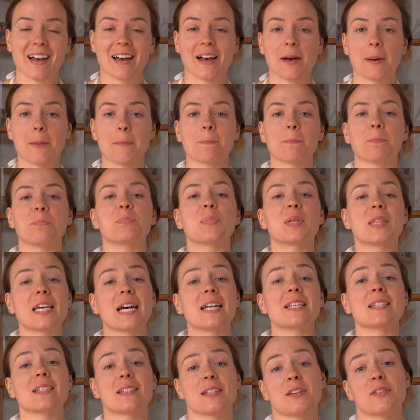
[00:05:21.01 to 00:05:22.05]
um, but
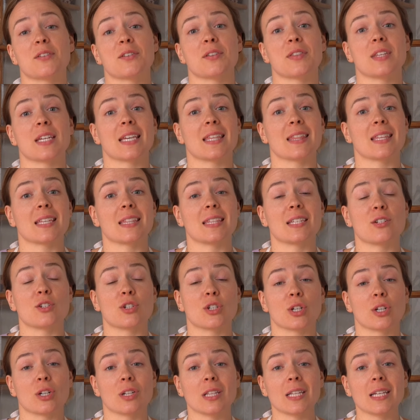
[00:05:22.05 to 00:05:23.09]
that's another thing that the
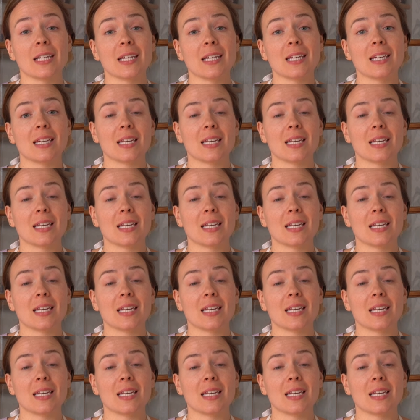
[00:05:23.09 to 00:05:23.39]
journaling